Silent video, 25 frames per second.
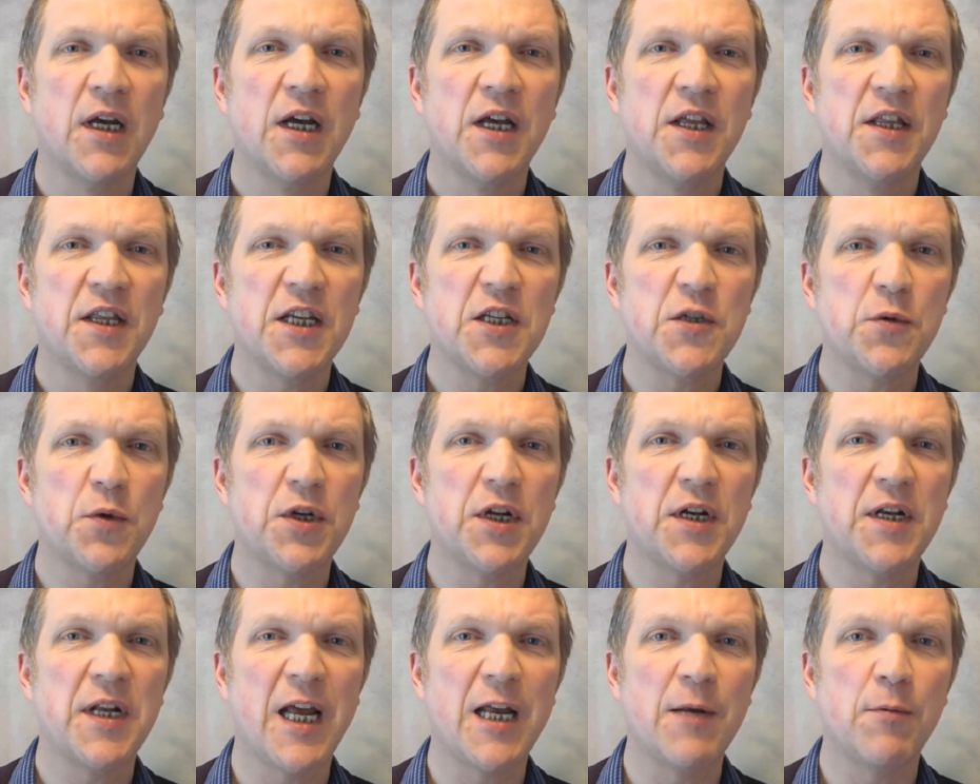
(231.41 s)
This would
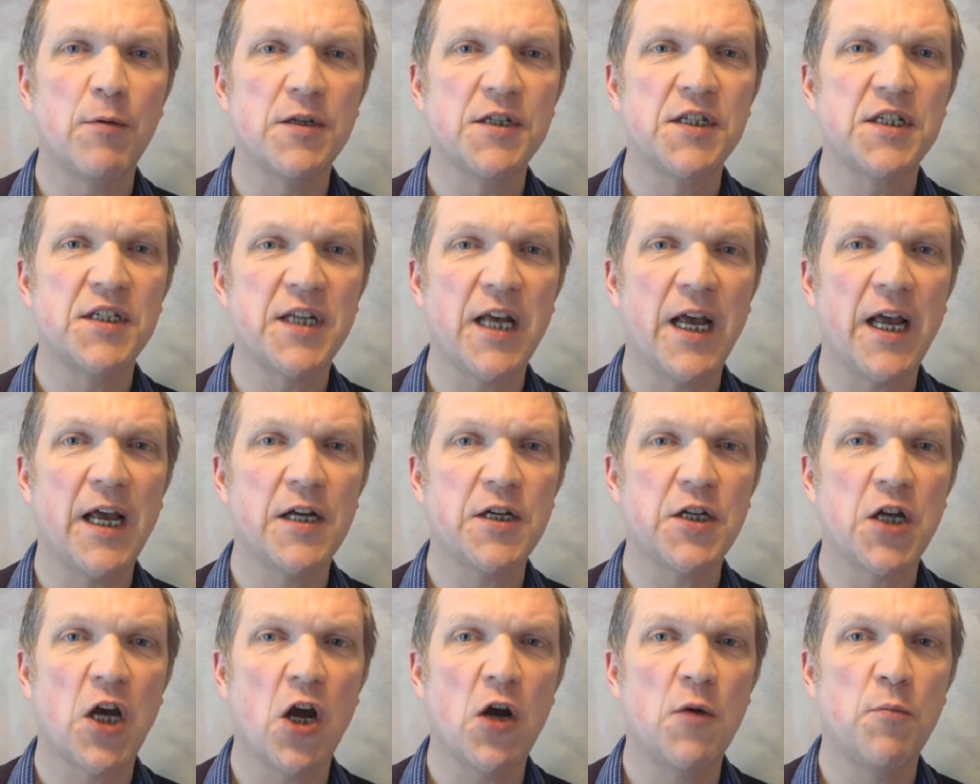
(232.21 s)
enable
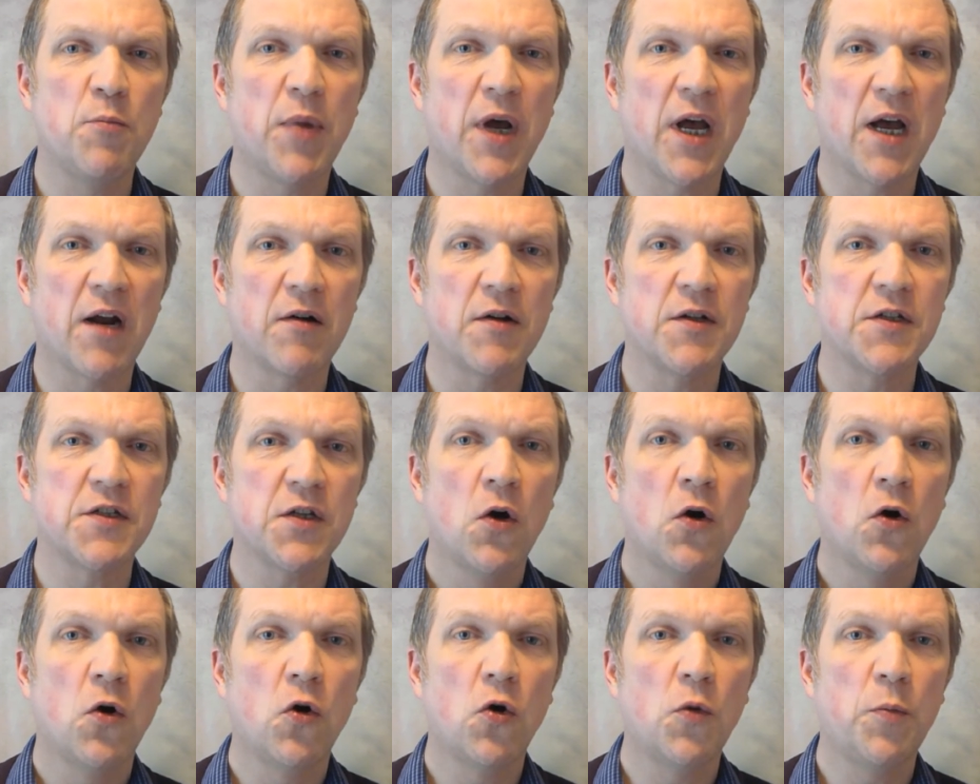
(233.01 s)
stay-at-home parents
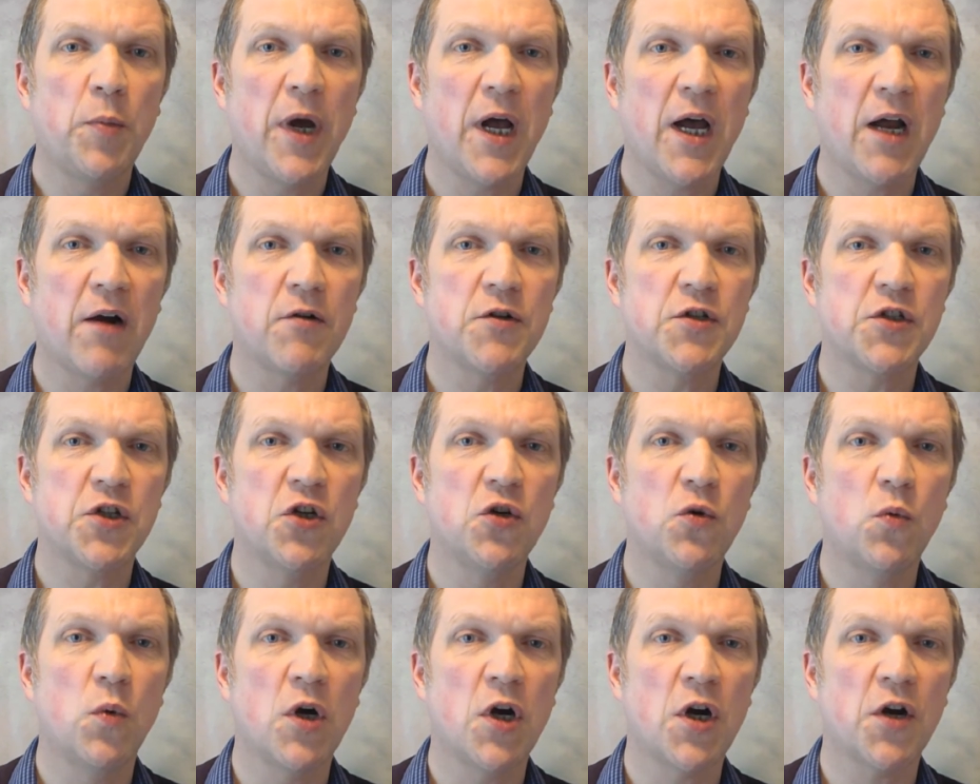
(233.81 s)
or parents who
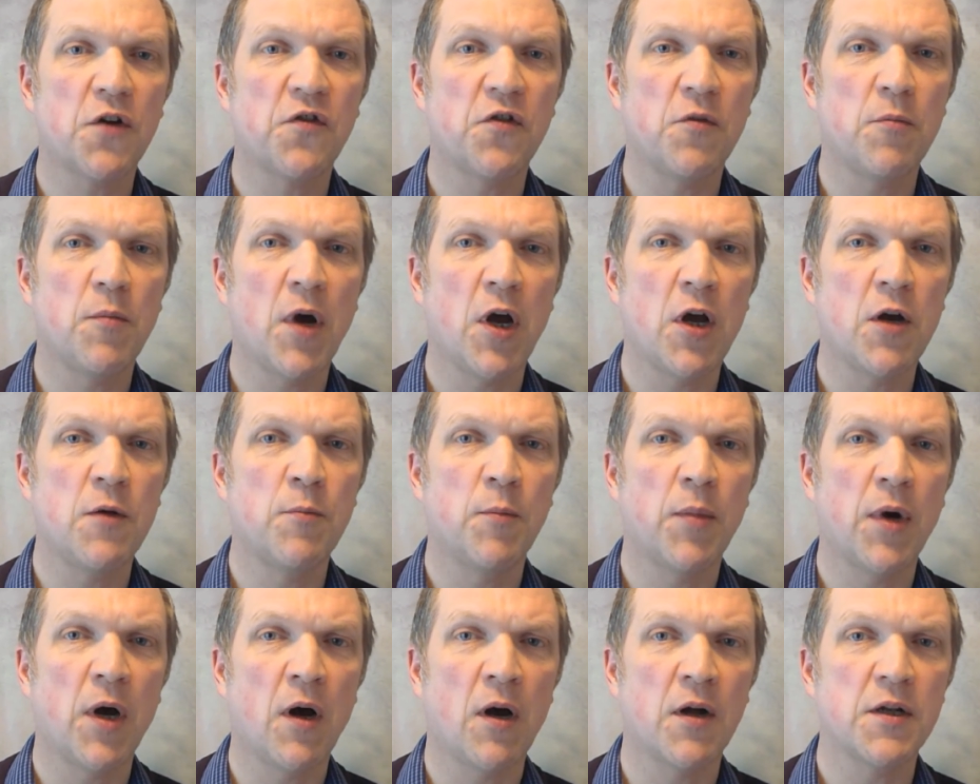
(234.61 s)
work from home
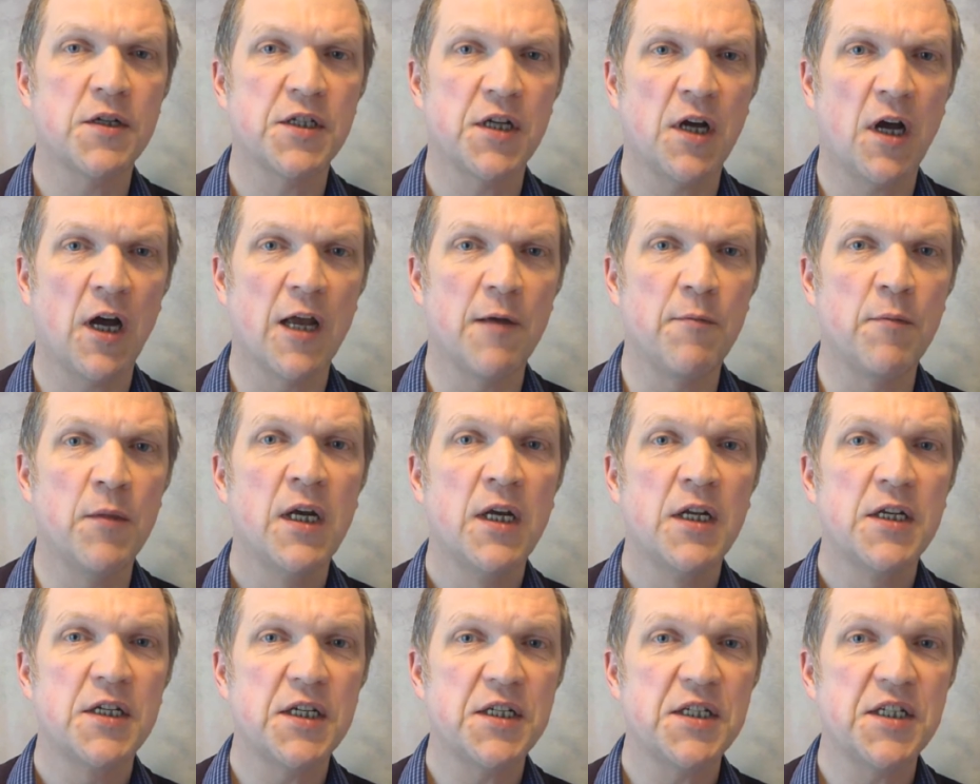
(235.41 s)
part-time
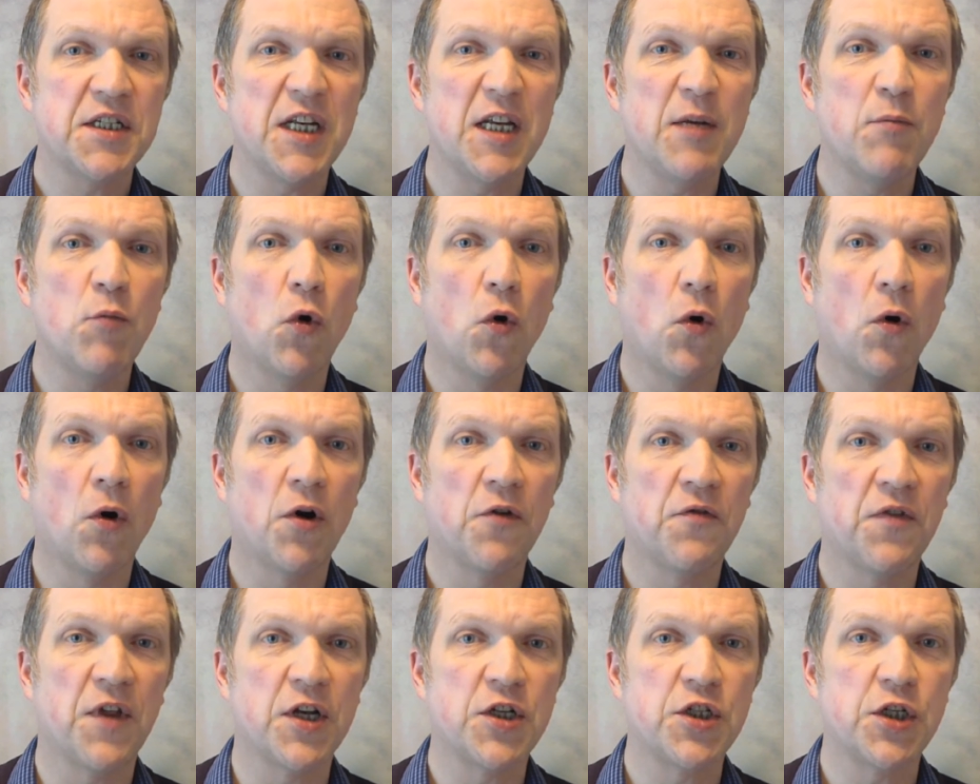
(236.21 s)
to see more
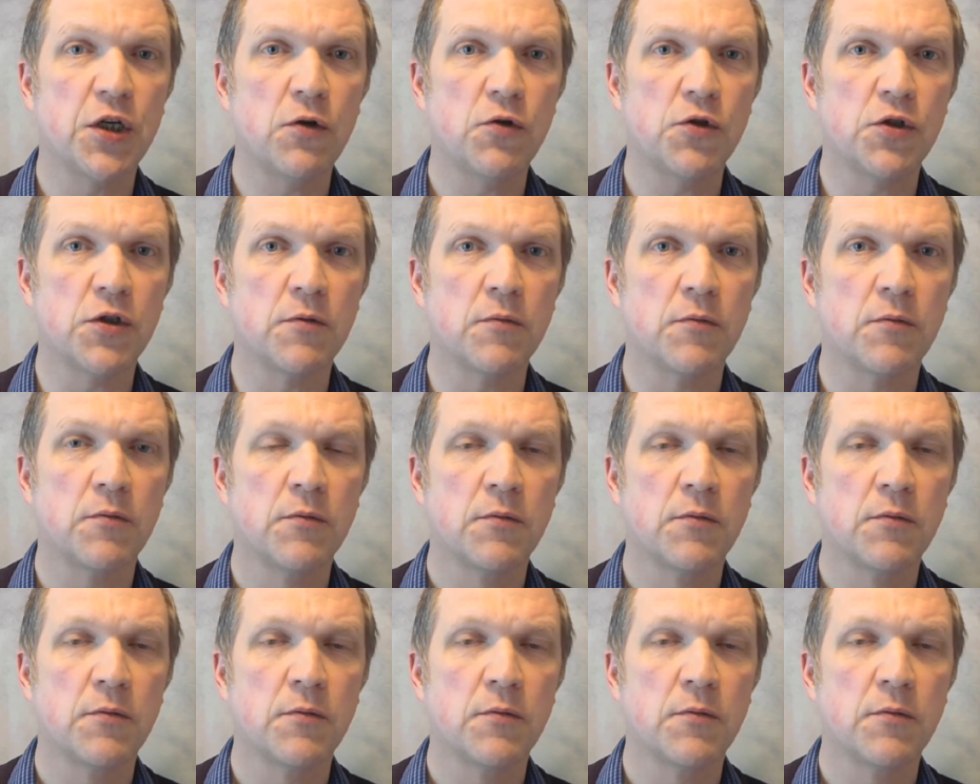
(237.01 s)
of their children.